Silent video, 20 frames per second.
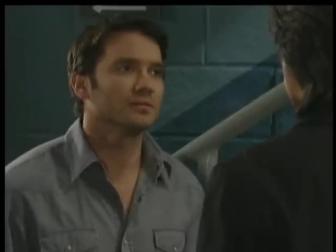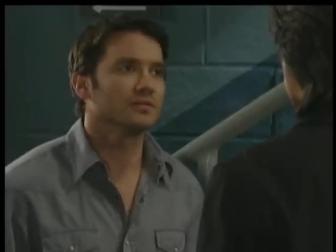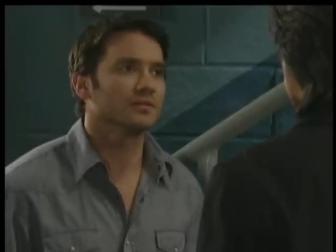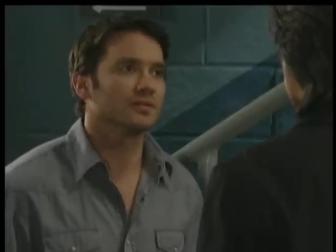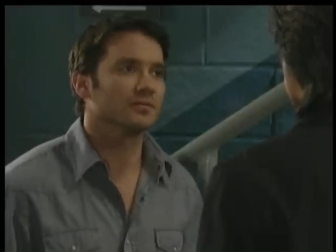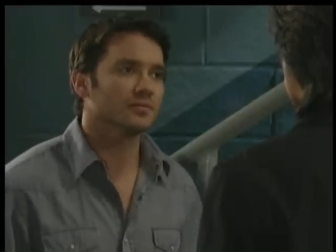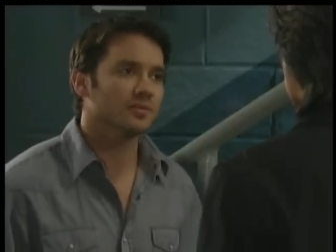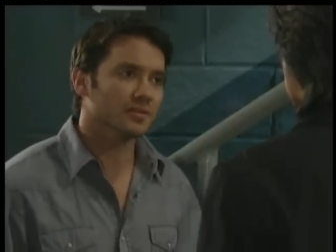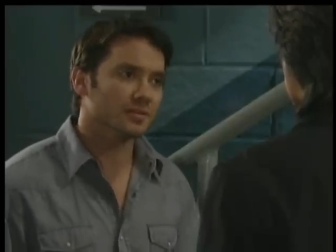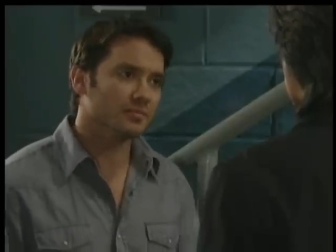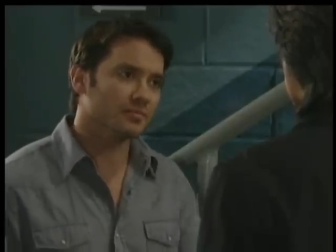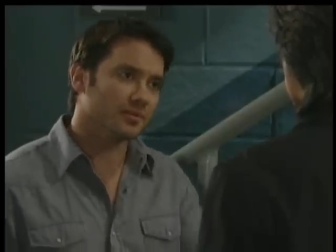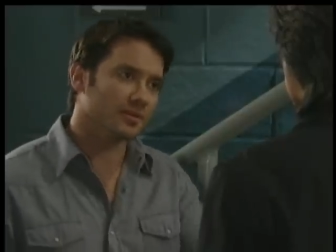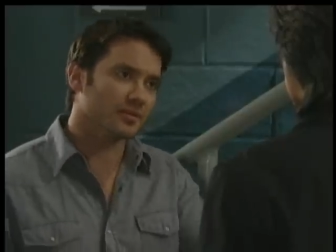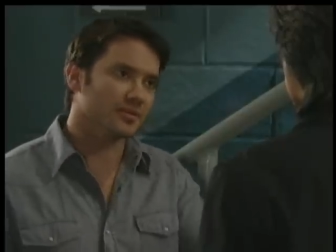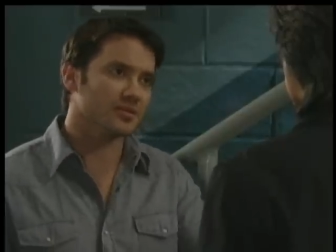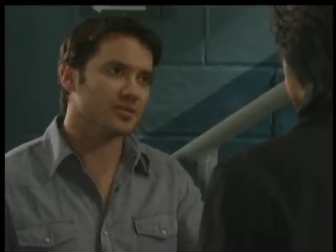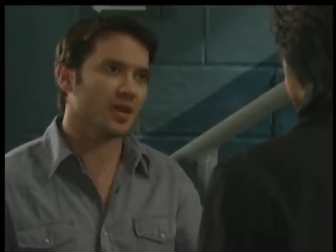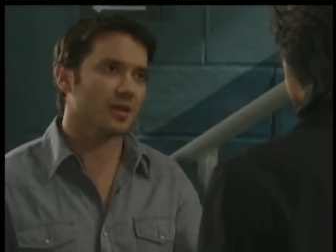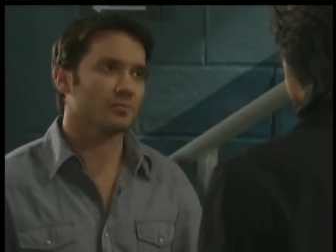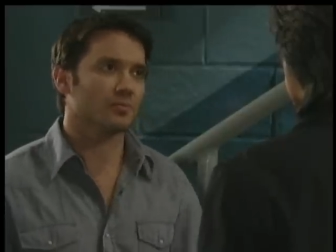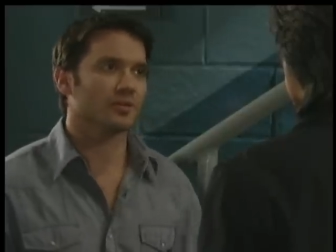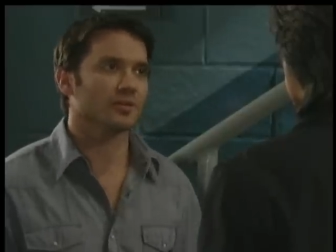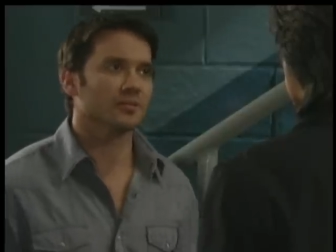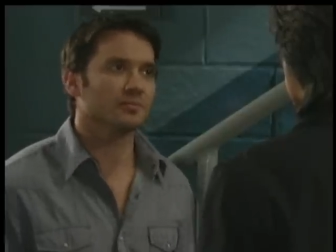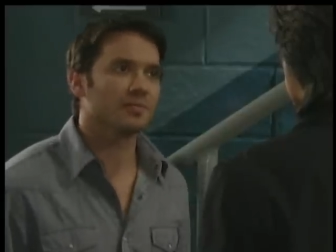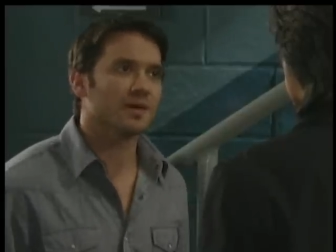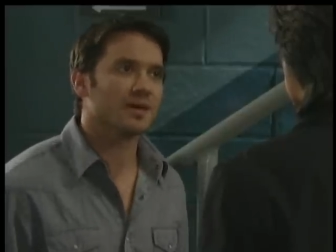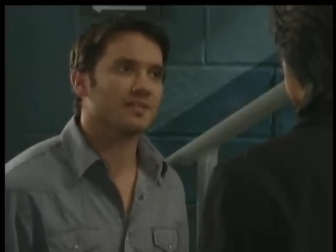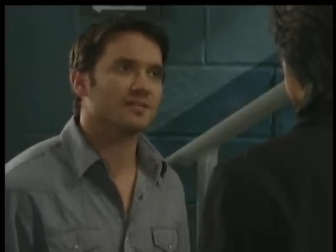I think we did a pretty good job working the